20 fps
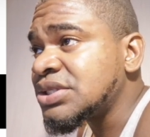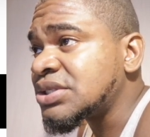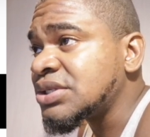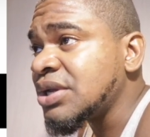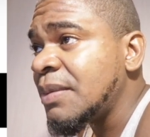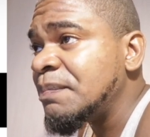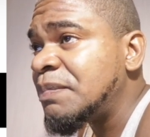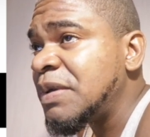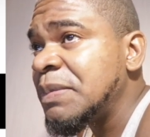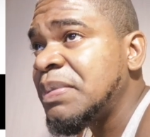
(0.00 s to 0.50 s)

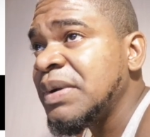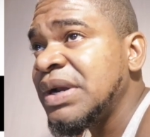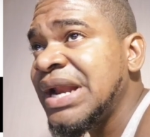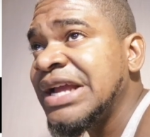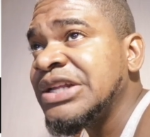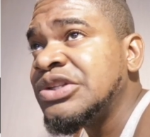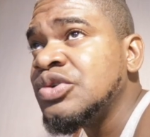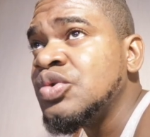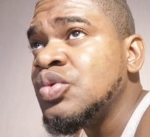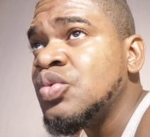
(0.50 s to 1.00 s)
some people
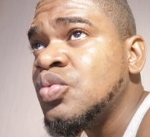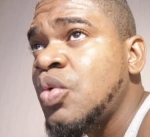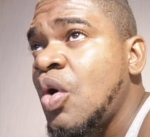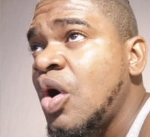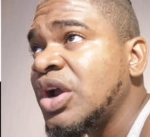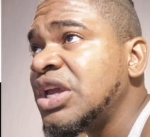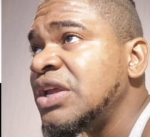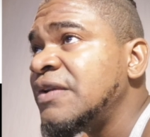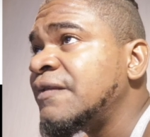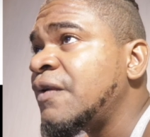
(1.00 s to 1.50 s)
like to do
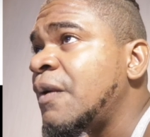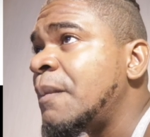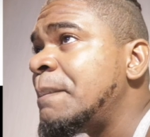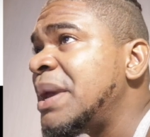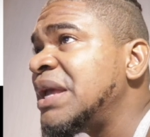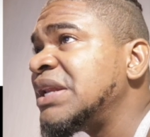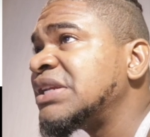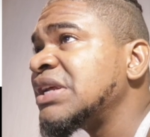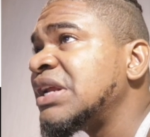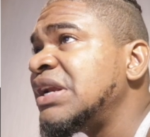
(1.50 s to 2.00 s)
walking for
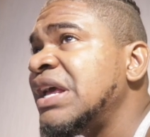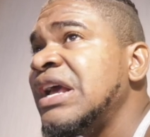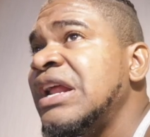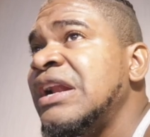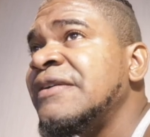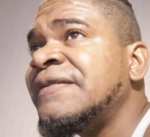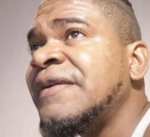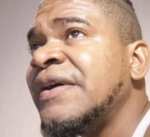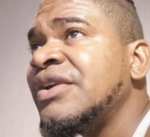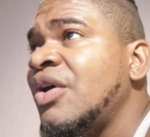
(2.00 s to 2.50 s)
mental
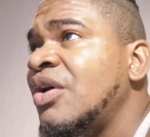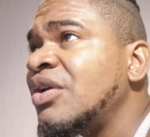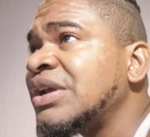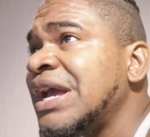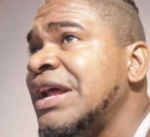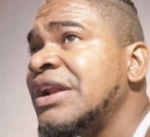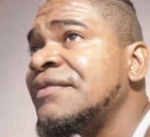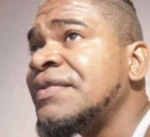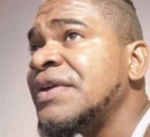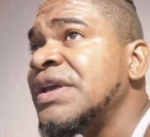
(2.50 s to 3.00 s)
health and all
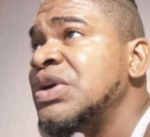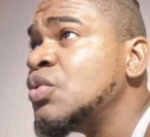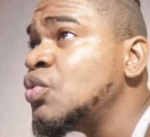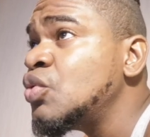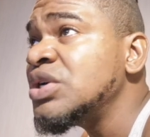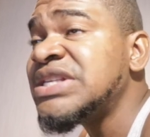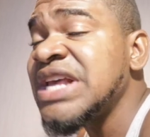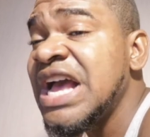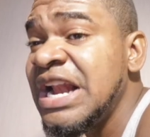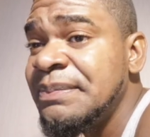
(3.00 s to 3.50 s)
kind of thing.
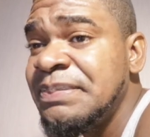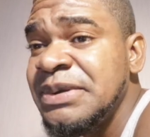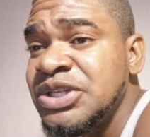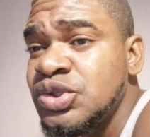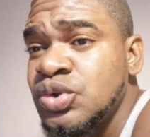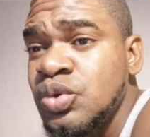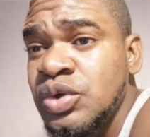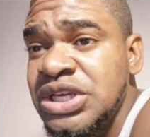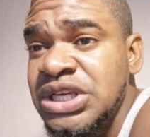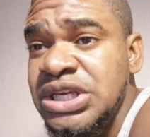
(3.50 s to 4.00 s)
Who is helping
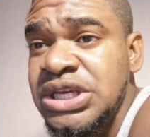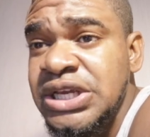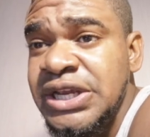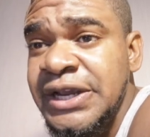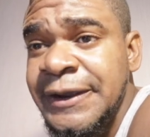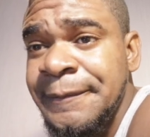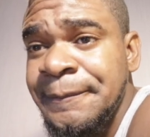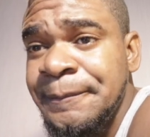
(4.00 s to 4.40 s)
Suki?